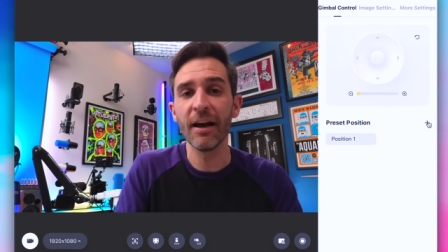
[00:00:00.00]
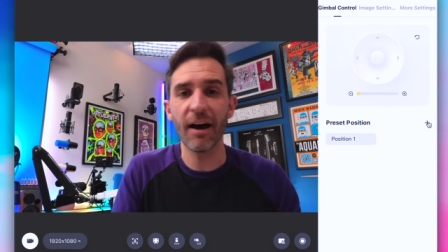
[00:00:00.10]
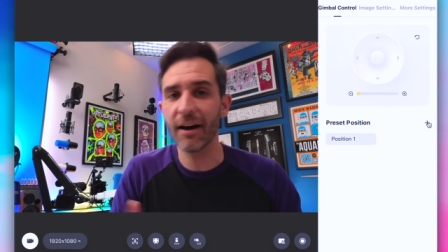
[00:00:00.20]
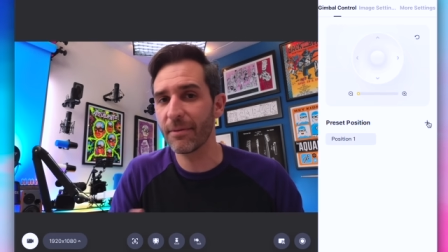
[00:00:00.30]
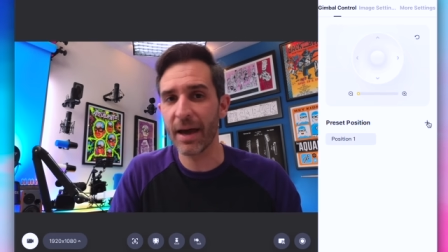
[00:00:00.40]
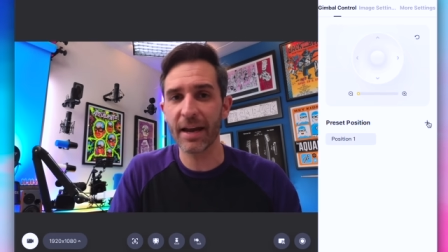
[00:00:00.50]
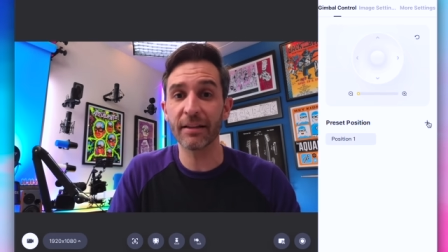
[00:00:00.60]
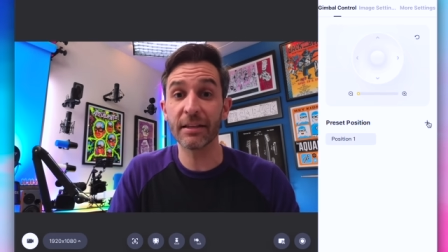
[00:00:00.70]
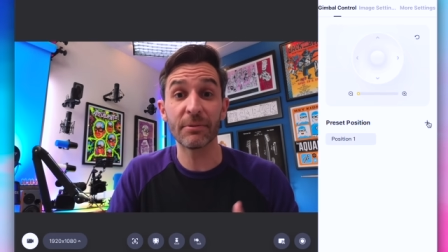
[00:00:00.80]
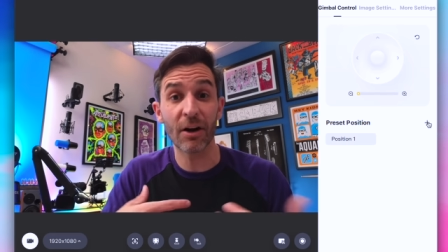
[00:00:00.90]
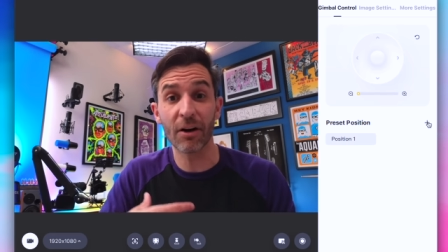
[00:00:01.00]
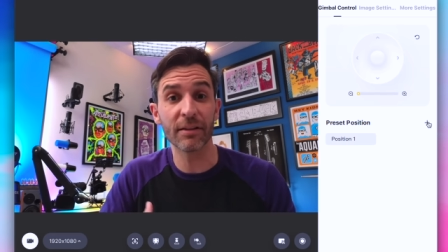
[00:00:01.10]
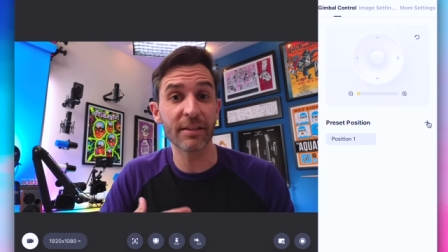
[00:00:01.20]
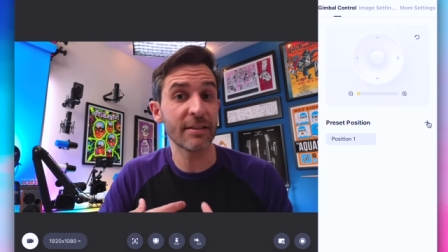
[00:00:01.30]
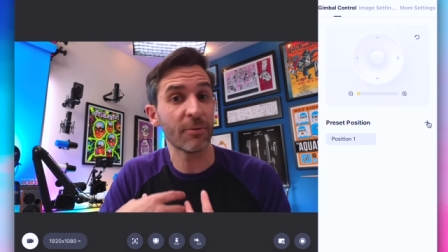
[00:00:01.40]
automatically
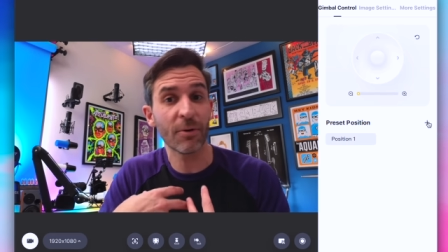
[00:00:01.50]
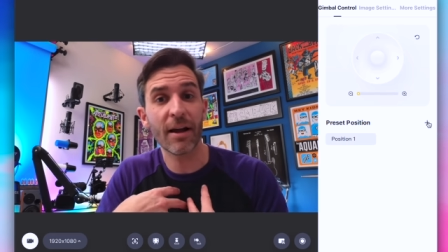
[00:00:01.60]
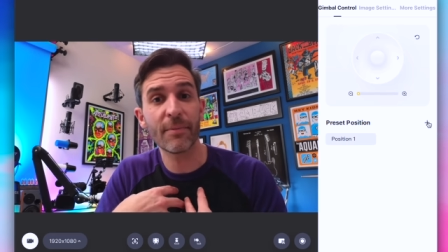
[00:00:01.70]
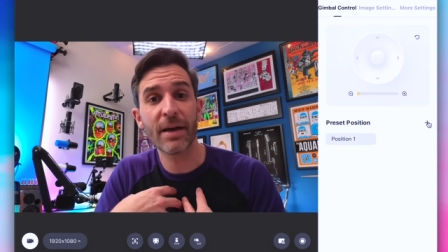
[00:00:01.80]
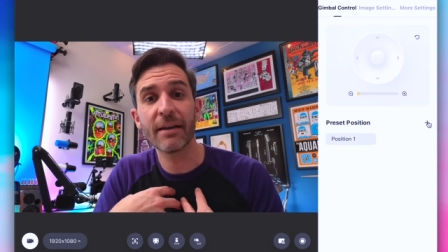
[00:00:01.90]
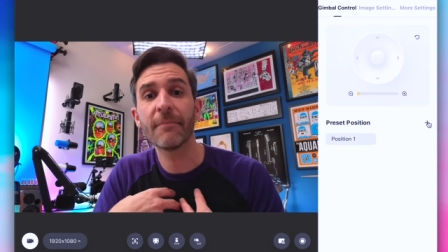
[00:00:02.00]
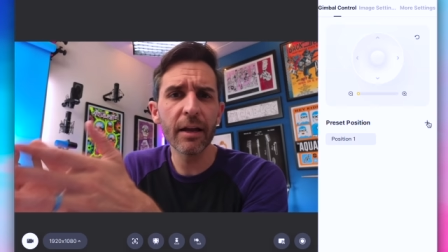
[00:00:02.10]
regardless of where I'm at.